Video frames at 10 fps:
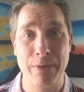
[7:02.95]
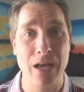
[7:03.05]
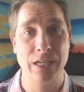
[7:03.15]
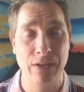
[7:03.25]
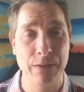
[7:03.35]

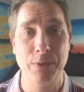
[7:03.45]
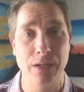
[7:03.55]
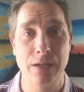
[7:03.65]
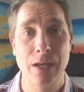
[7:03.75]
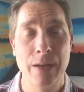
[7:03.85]
positive input.
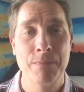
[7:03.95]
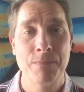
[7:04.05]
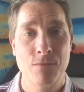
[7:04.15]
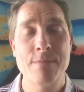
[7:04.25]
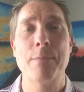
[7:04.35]

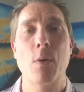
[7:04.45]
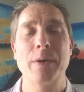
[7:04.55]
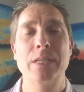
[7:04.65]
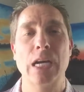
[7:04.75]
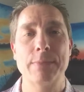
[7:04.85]
Remember what
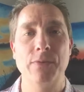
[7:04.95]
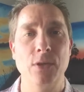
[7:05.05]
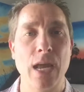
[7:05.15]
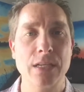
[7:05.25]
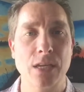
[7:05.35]
we talked about a
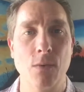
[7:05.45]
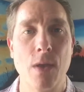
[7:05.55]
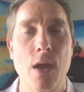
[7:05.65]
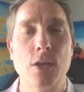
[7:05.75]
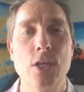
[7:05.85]
few days ago.
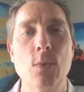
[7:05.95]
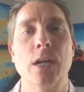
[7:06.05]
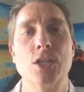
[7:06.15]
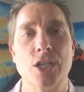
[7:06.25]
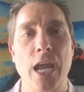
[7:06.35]
You want
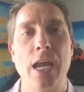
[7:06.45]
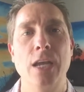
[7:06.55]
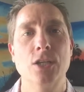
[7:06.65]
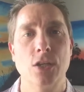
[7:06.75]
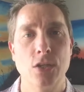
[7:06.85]
to
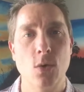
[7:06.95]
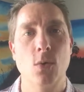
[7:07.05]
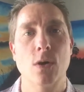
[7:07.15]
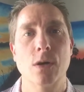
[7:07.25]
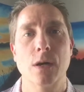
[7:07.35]
change
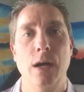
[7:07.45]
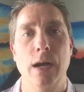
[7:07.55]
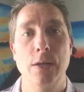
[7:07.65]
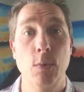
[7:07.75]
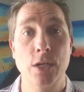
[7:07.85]
your
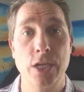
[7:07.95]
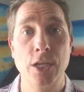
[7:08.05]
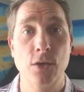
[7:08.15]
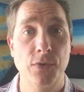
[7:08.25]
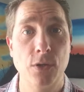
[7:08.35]

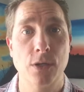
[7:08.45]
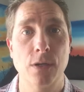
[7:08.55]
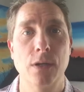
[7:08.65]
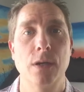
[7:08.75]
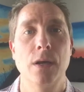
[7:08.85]

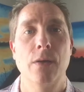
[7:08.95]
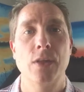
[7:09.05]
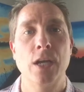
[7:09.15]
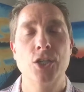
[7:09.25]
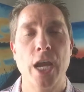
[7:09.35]
future,
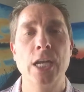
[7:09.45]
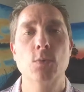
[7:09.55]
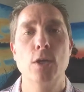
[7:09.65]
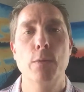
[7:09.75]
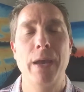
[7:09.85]
then change
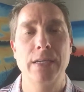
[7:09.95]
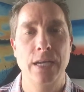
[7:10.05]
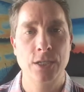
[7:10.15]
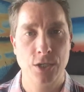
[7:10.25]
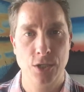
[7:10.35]
what you pay
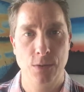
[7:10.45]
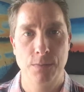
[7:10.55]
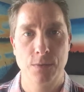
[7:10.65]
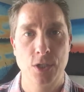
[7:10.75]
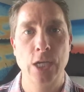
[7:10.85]
attention to.
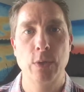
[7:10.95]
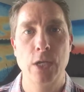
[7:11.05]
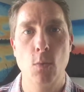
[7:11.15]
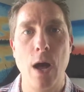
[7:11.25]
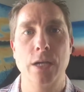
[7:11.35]
Change what
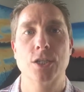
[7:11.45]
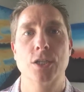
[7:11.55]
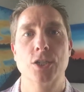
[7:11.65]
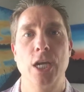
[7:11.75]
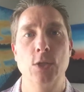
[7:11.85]
you watch.
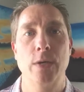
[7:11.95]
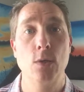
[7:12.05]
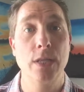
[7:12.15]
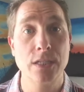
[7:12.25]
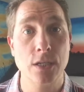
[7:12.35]
Change what
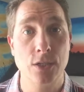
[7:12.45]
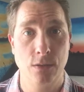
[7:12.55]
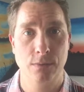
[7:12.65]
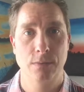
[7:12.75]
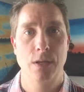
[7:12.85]
you listen
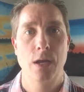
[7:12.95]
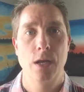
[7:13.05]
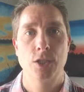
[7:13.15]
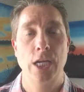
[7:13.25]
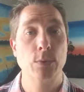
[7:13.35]
to.
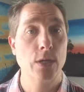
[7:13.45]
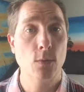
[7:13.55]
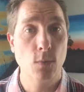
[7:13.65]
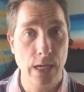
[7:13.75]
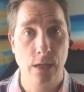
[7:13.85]
Change what you
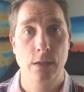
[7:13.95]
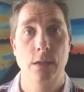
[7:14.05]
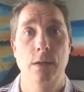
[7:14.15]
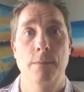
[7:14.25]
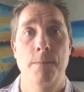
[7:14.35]
read.
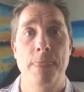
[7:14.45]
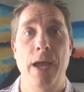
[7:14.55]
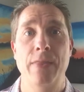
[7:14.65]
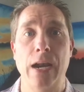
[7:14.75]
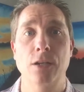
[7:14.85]

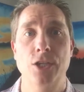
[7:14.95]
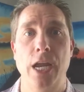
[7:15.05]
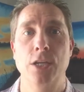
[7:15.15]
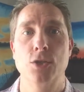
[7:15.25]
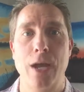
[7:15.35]
And that'll
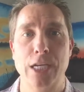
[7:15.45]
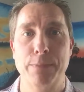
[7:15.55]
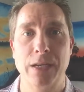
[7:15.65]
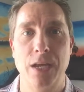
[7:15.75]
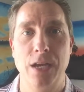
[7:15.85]
change your
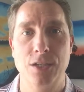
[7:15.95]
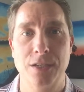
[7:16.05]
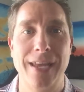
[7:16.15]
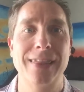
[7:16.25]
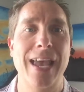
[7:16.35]
expectations.
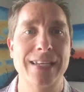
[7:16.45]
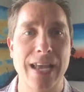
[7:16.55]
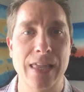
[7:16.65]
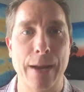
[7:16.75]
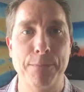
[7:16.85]
Hey, thanks,
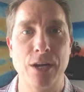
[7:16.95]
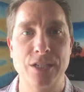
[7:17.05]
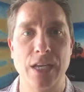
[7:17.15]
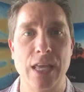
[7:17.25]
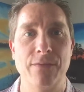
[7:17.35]
Alan. I
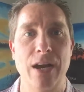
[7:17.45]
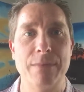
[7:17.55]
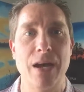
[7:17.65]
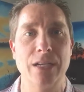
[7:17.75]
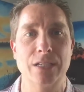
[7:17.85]
appreciate that very
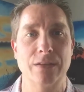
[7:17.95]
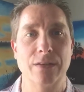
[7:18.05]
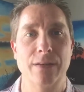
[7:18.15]
much.